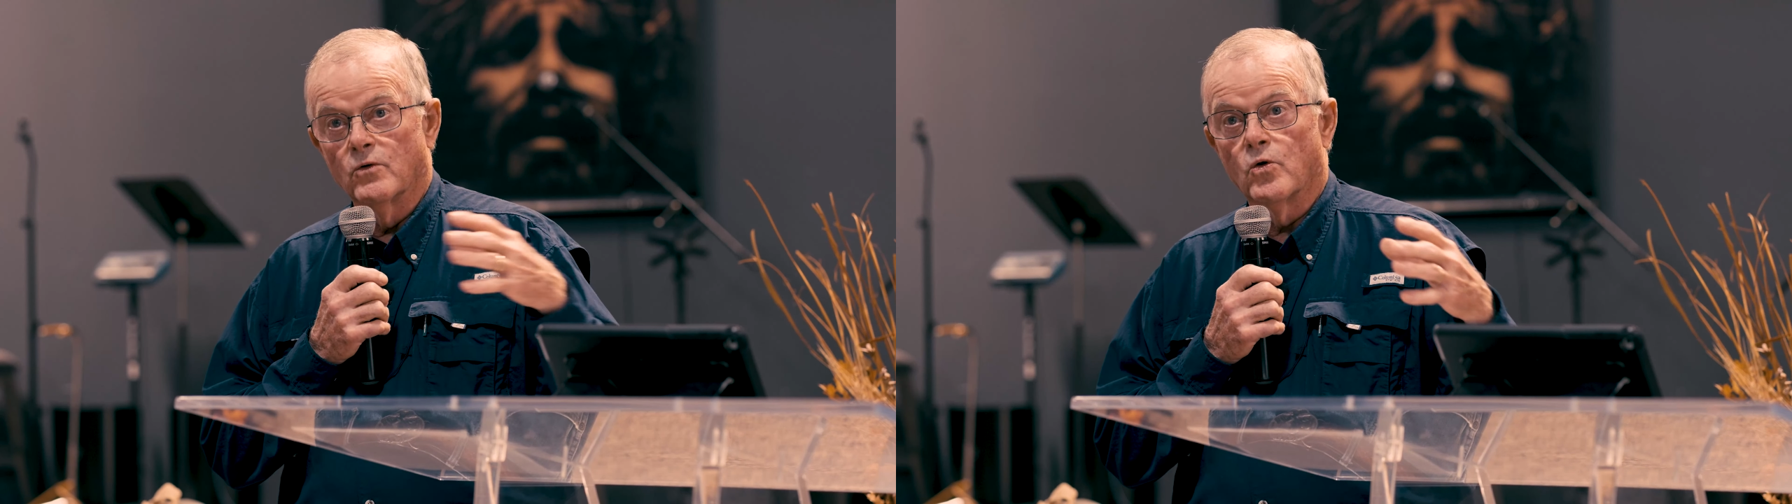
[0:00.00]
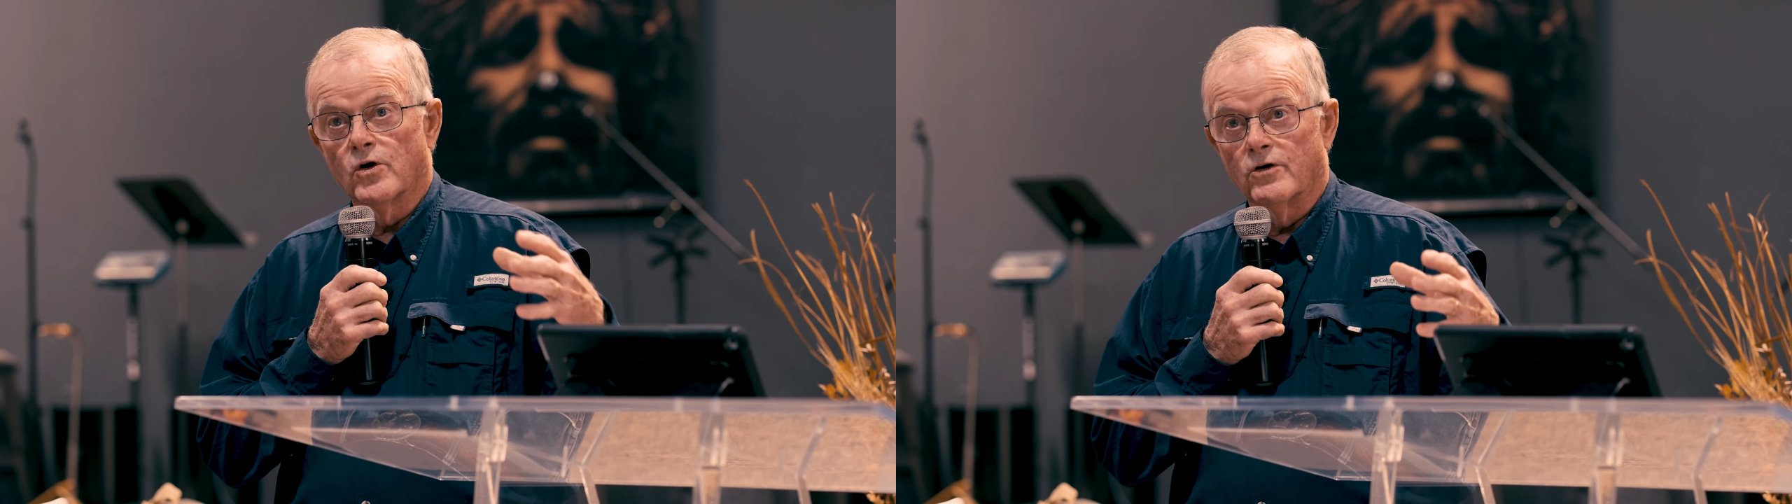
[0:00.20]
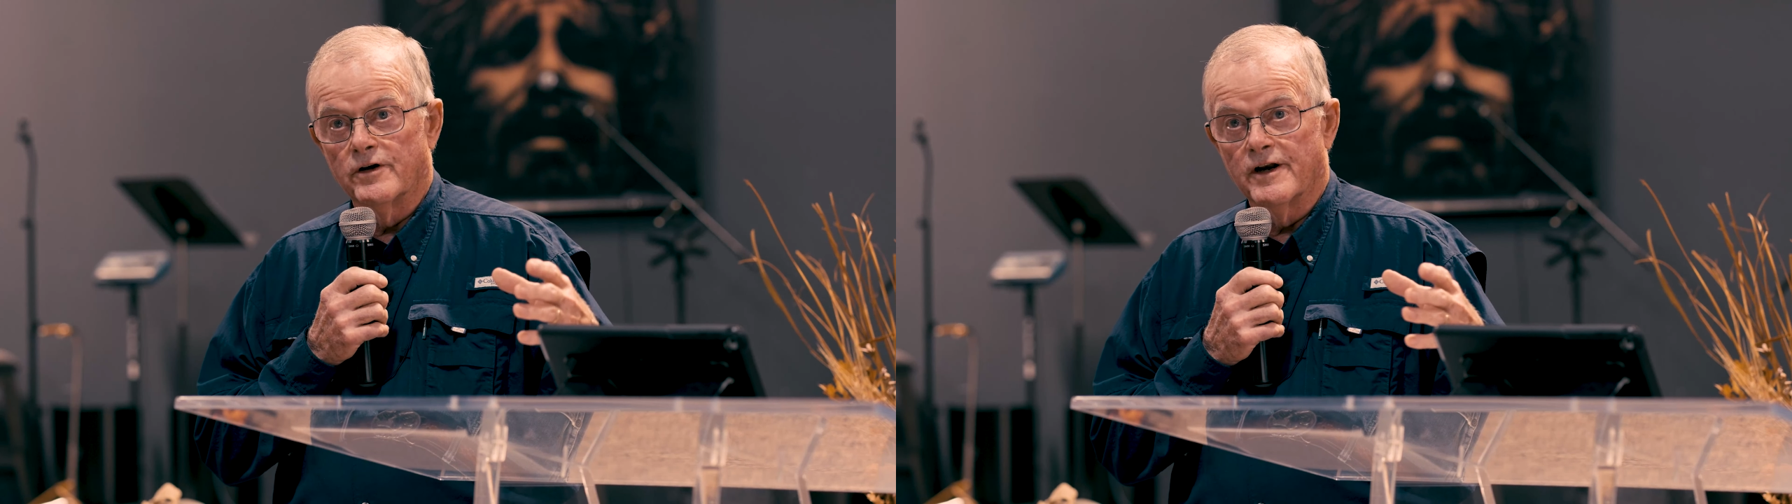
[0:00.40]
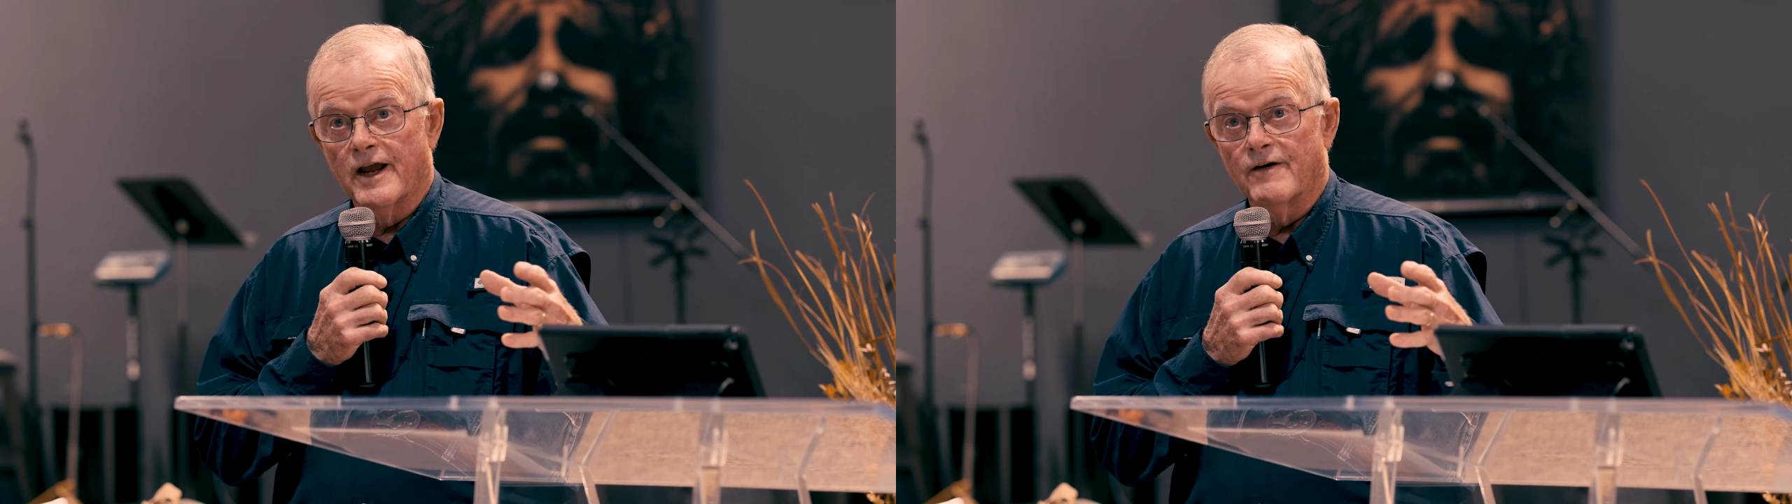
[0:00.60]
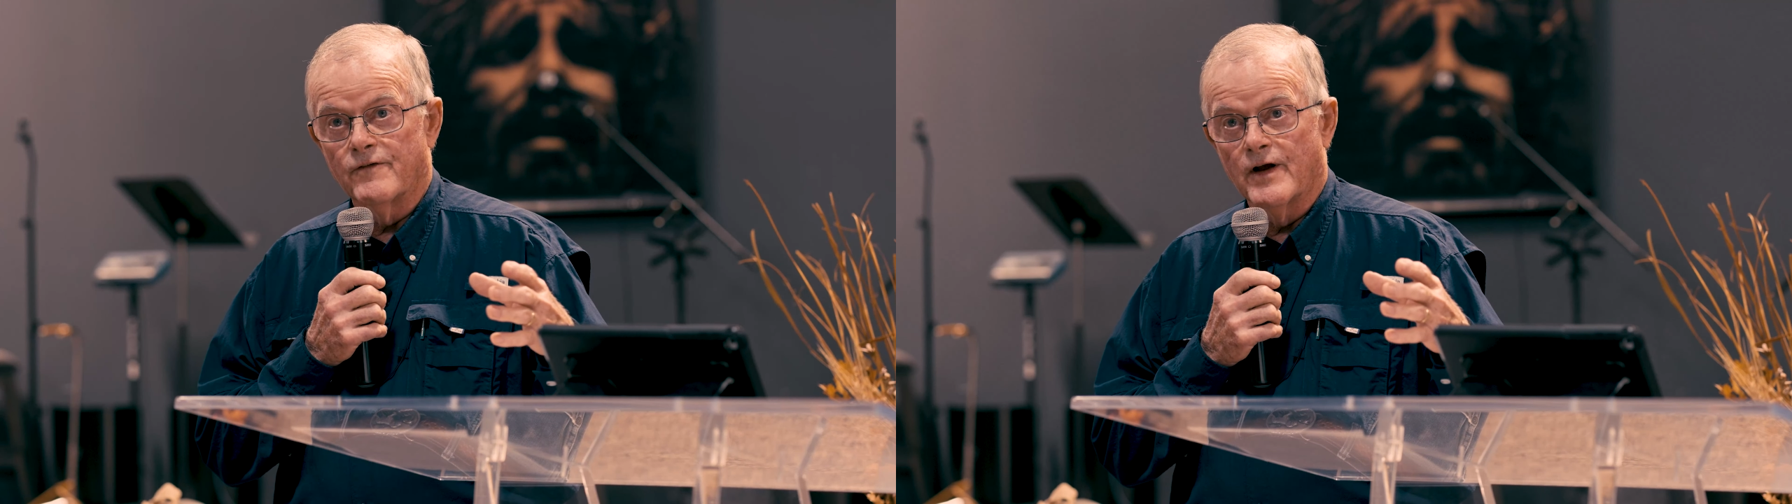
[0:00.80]
the world and
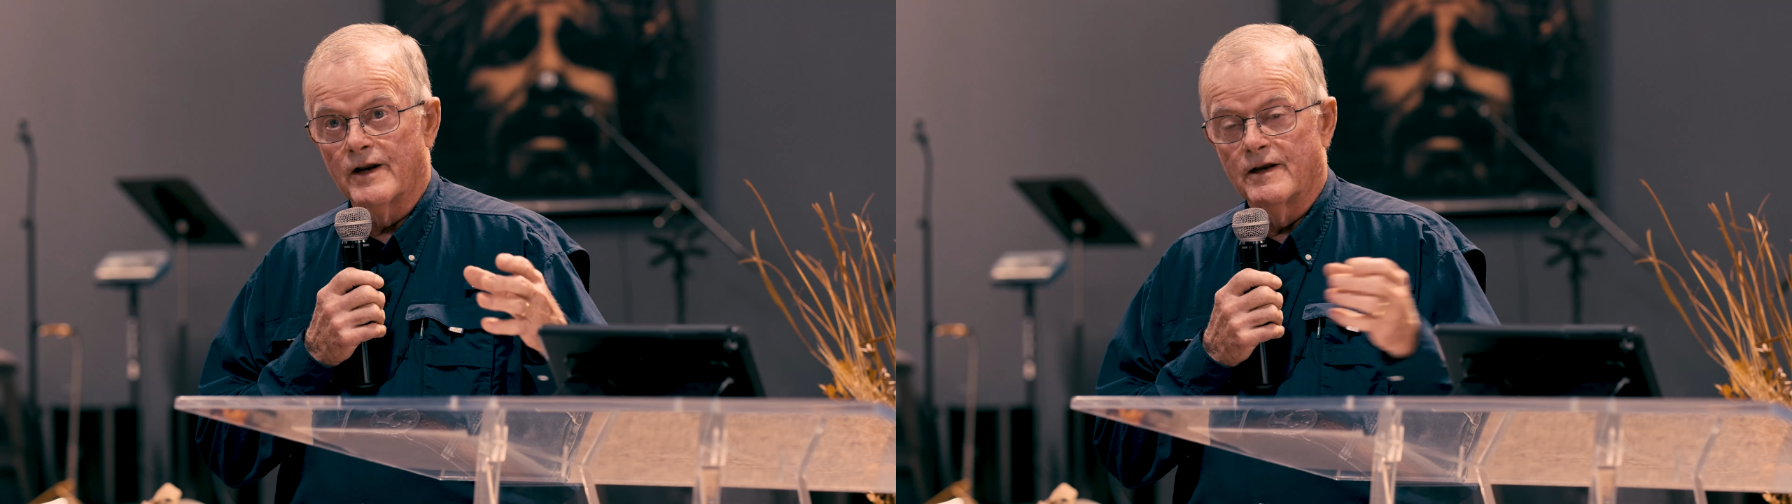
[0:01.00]
have had.